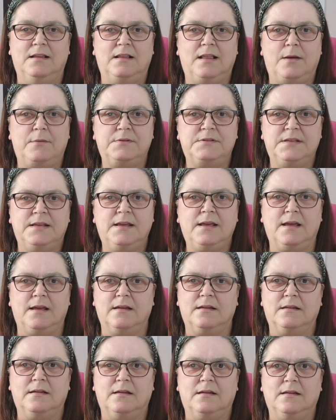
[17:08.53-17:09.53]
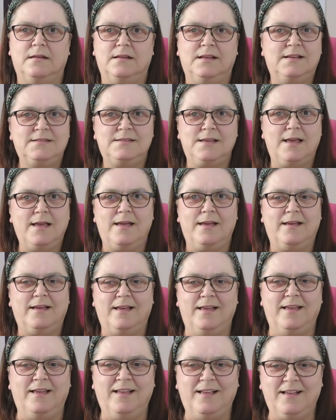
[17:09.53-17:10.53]
That was it. That's it.
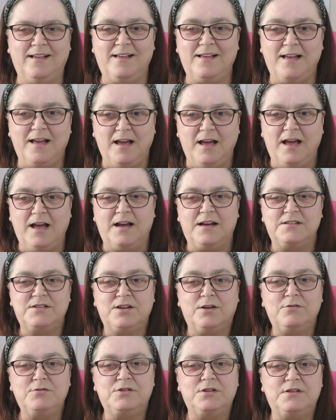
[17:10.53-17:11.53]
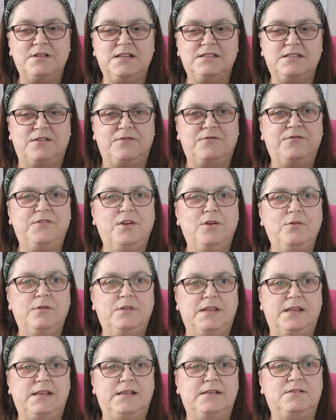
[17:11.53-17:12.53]
I told you there's a few of
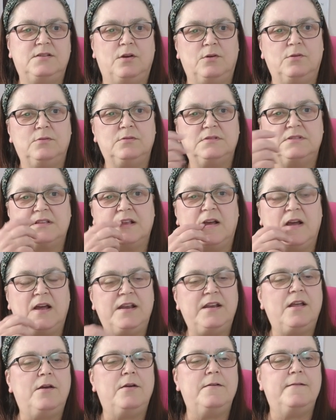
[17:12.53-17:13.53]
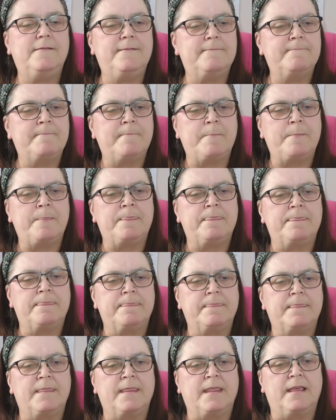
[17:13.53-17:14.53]
these hauls. I know
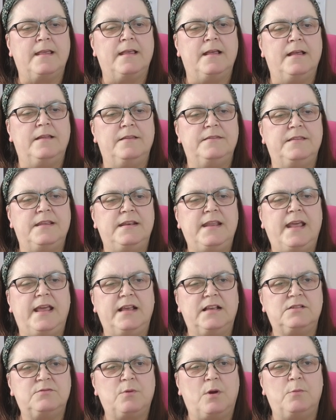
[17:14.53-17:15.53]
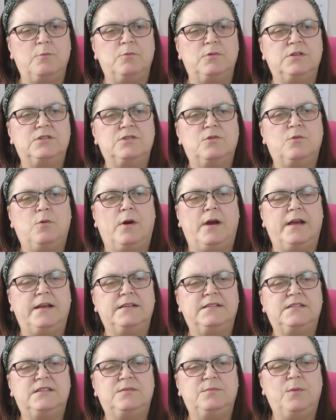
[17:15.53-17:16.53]
the next one was quite a
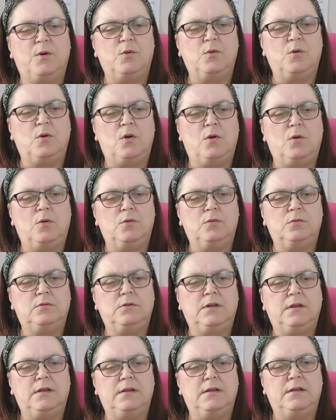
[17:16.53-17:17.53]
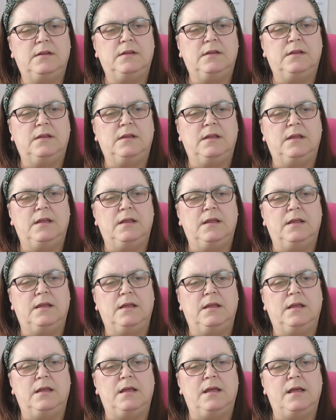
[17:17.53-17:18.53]
small haul.
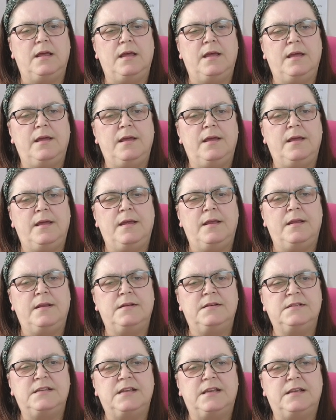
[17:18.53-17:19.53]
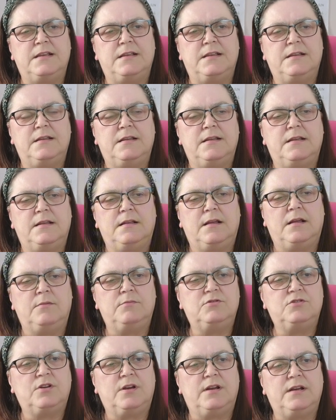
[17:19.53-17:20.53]
And
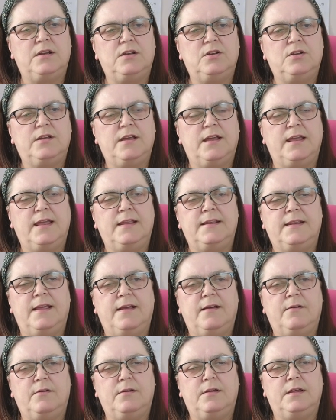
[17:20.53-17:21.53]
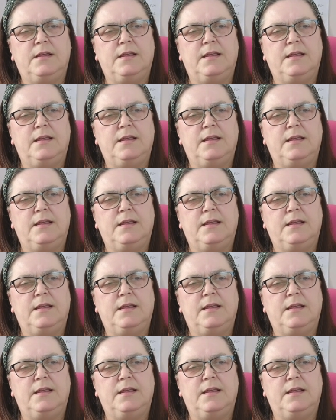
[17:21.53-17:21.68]
I'm trying to look at it now.